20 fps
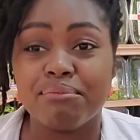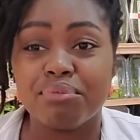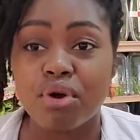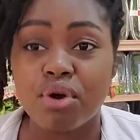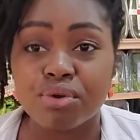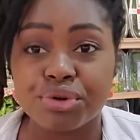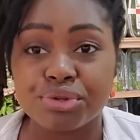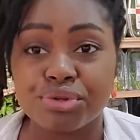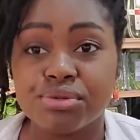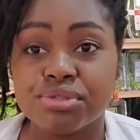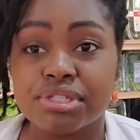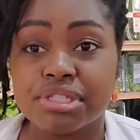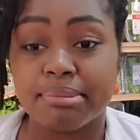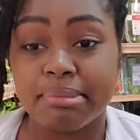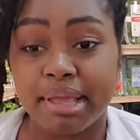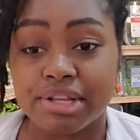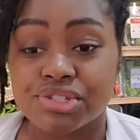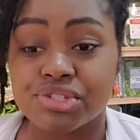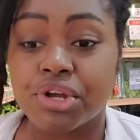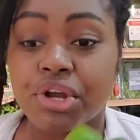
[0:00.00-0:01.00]
produce to
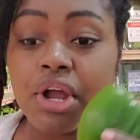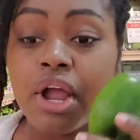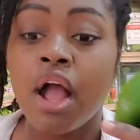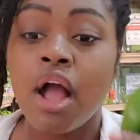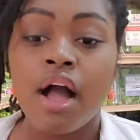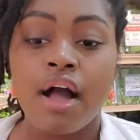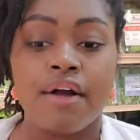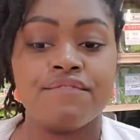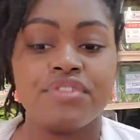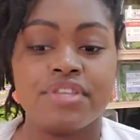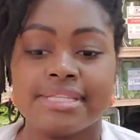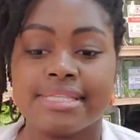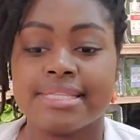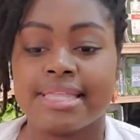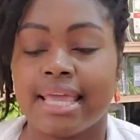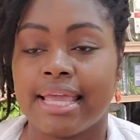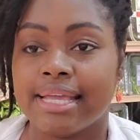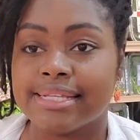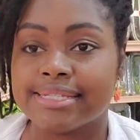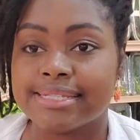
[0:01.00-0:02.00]
make sure of these
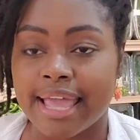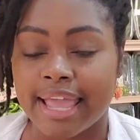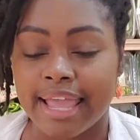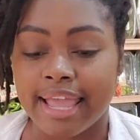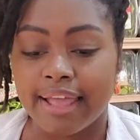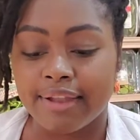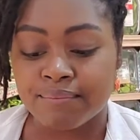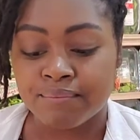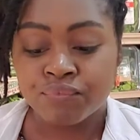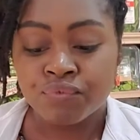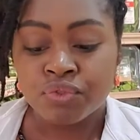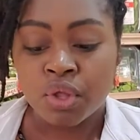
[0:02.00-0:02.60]
things and